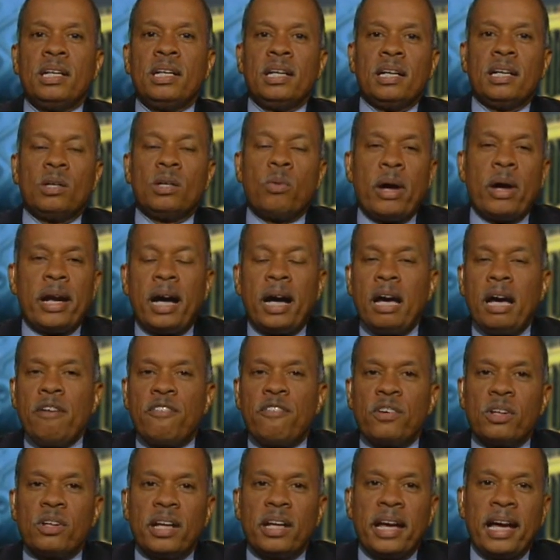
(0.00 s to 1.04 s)
Gwen
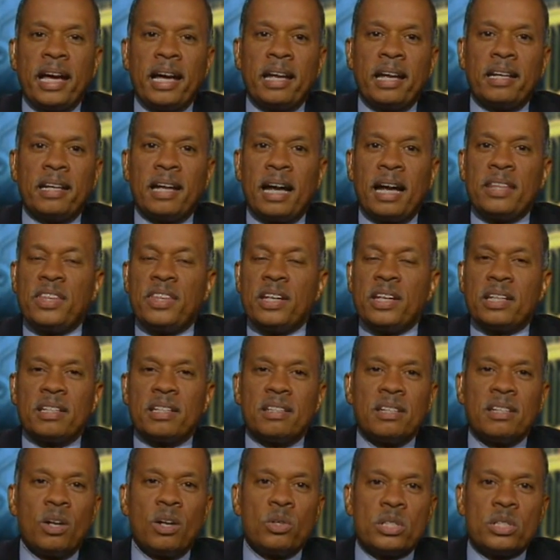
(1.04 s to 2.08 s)
Ifill, and I think
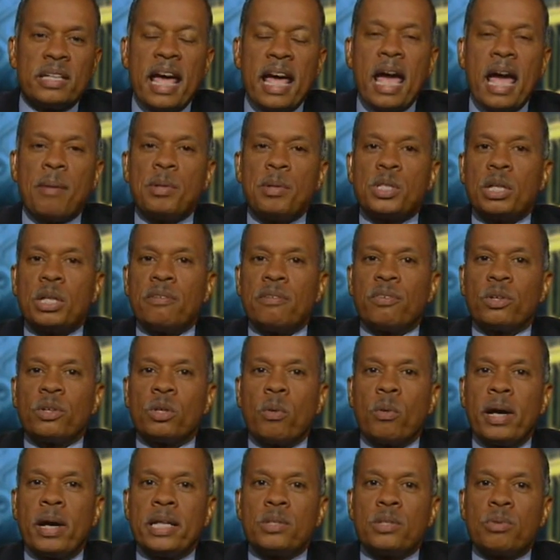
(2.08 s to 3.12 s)
it's damaging for
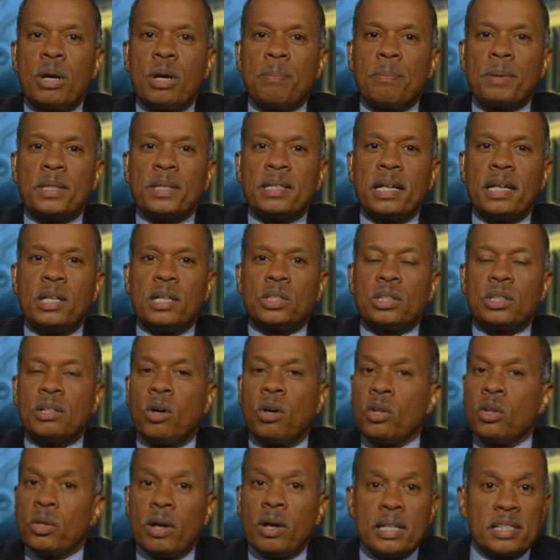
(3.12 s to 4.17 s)
Gwen's reputation.
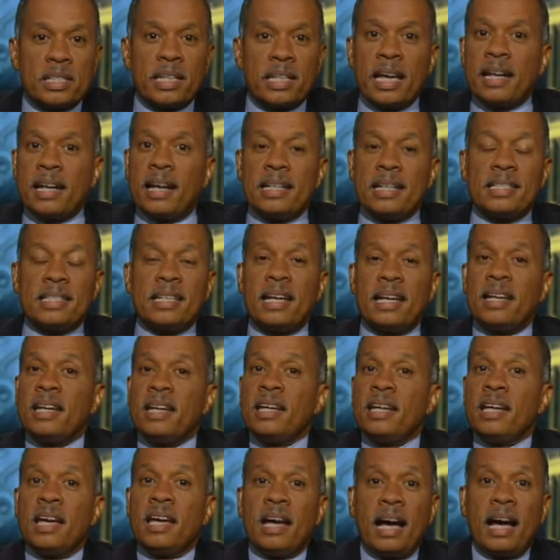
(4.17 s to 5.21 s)
Although, again, I
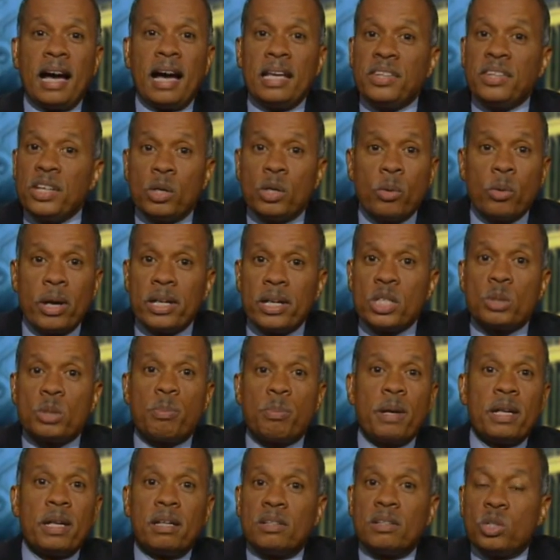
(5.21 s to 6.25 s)
think Gwen has
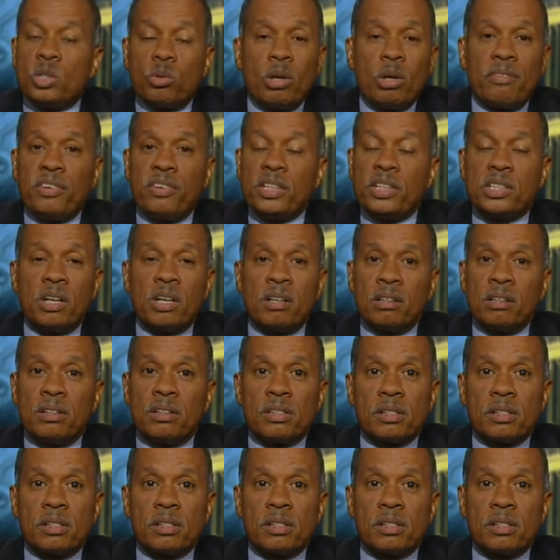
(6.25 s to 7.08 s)
been a terrific journalist.